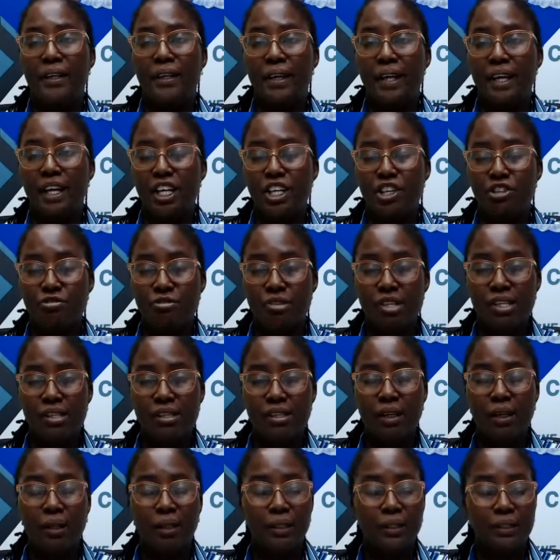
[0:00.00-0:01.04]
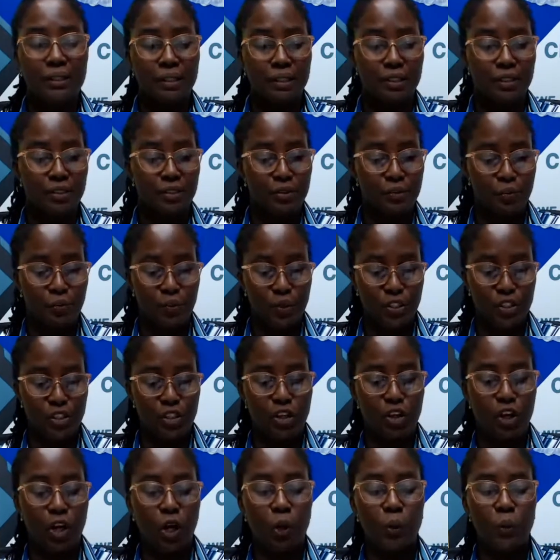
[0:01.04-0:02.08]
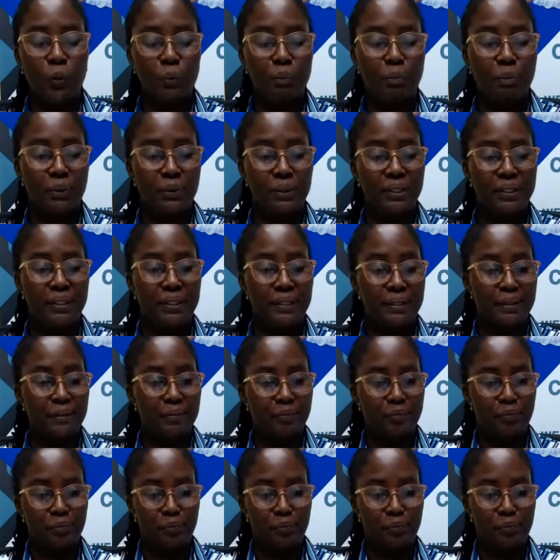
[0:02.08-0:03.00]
the end result with your outputs.